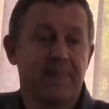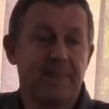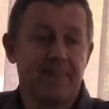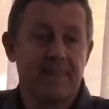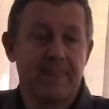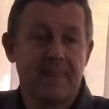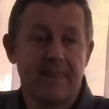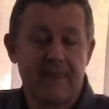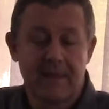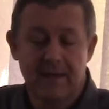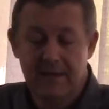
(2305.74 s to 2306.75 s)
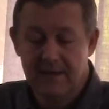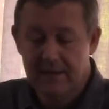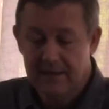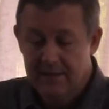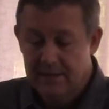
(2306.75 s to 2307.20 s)

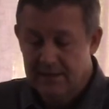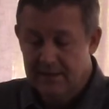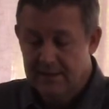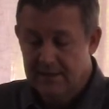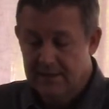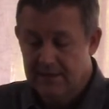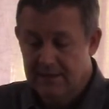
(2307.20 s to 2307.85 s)
Nothing is said.